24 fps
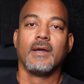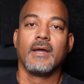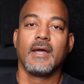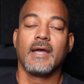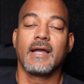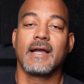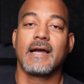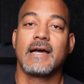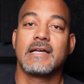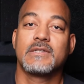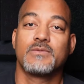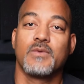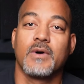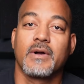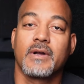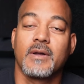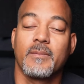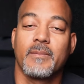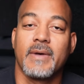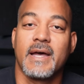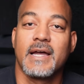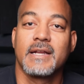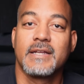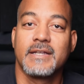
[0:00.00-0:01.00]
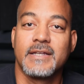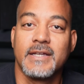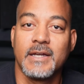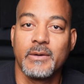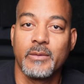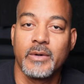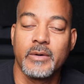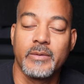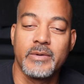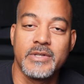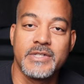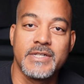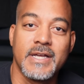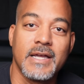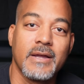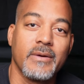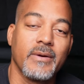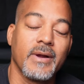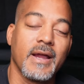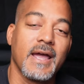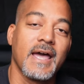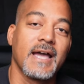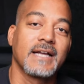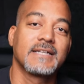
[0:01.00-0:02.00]
Hey guys, welcome back to Get Real with Jay
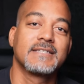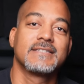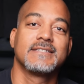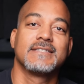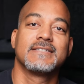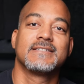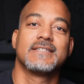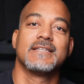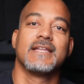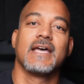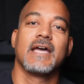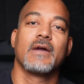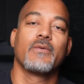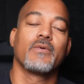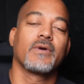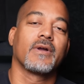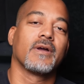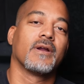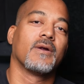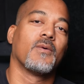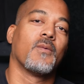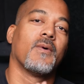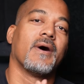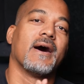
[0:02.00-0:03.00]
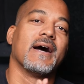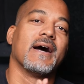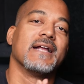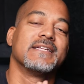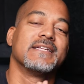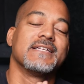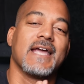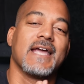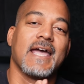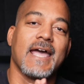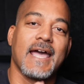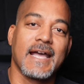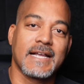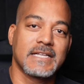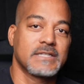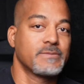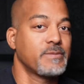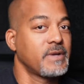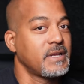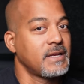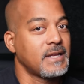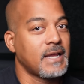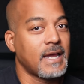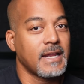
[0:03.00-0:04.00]
Reacts. Today we're going to watch
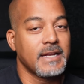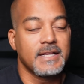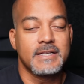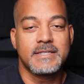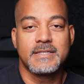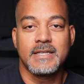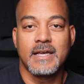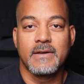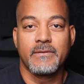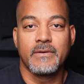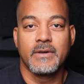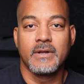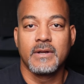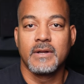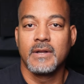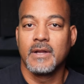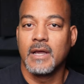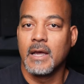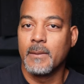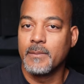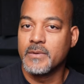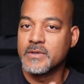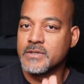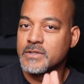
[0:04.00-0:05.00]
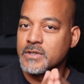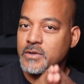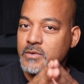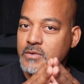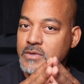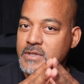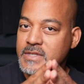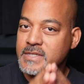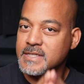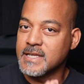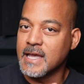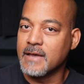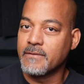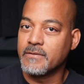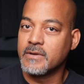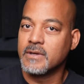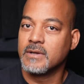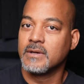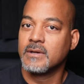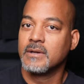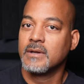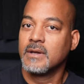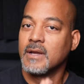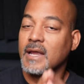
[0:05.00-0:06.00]
X-Men 97, Episode
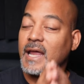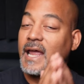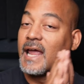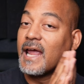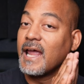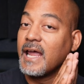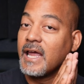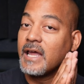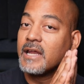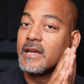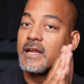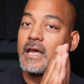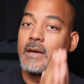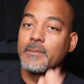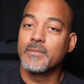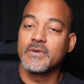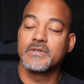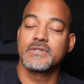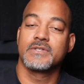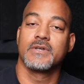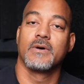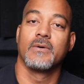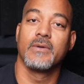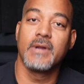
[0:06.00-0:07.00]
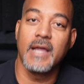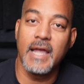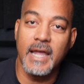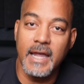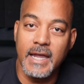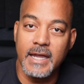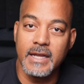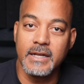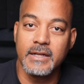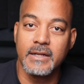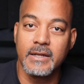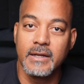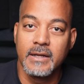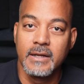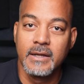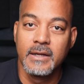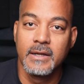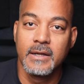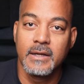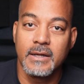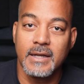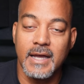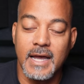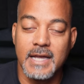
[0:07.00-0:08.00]
7 and Episode 8.
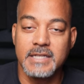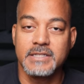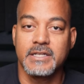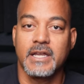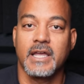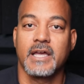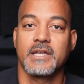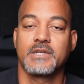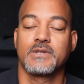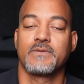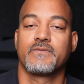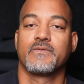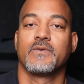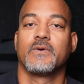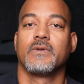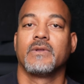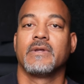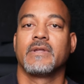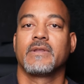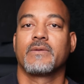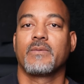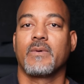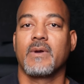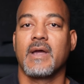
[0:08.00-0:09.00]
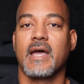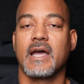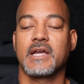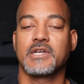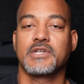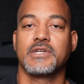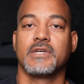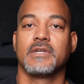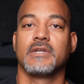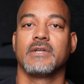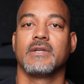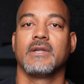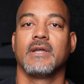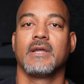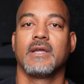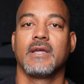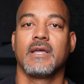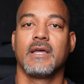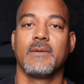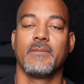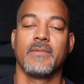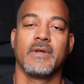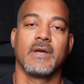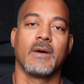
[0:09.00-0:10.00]
Guys, to catch a full-length reaction,
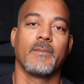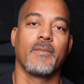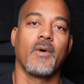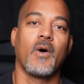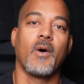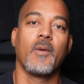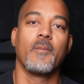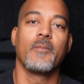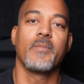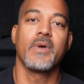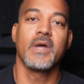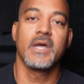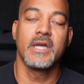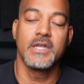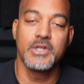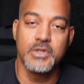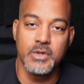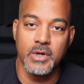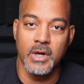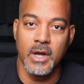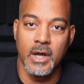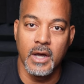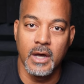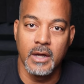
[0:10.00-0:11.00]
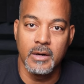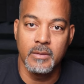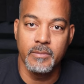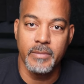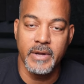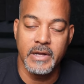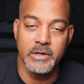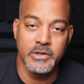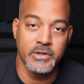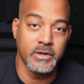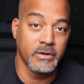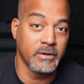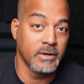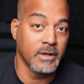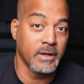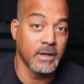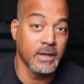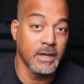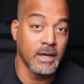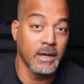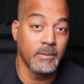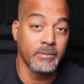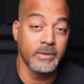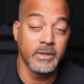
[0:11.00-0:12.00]
hit me up on Patreon,
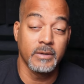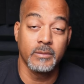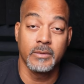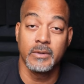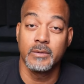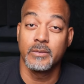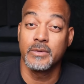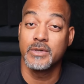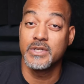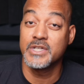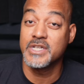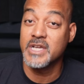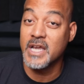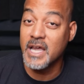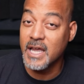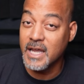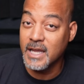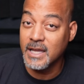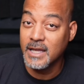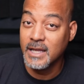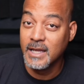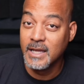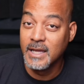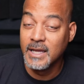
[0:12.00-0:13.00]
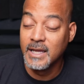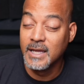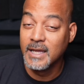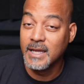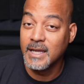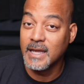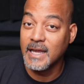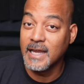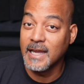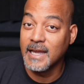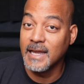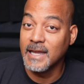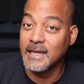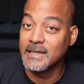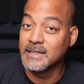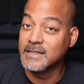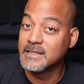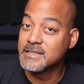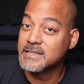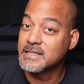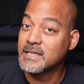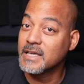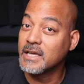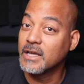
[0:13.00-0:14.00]
patreon.com, Get Real with Jay, and
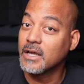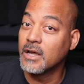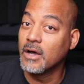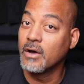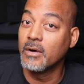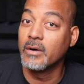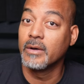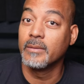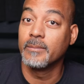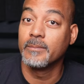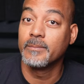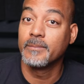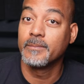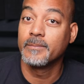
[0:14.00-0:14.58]
let's get going.